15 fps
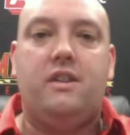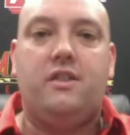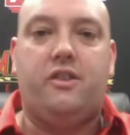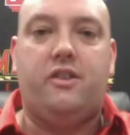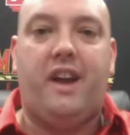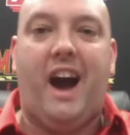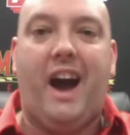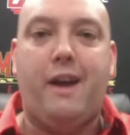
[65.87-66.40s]
good
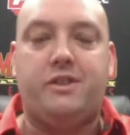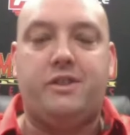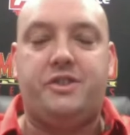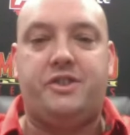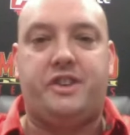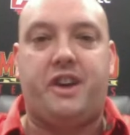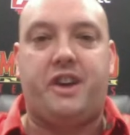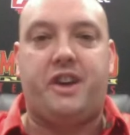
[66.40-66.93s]

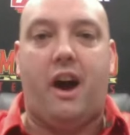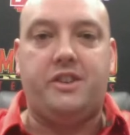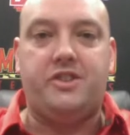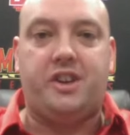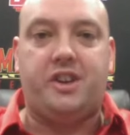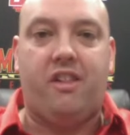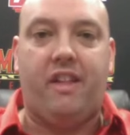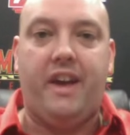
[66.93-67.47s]
Irish Scottish
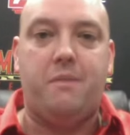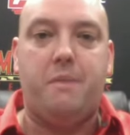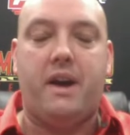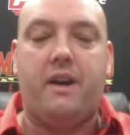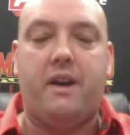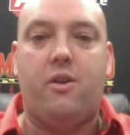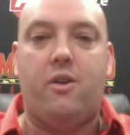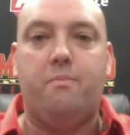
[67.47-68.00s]
clan
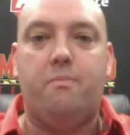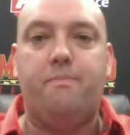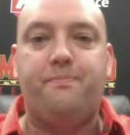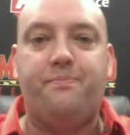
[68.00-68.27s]
back home.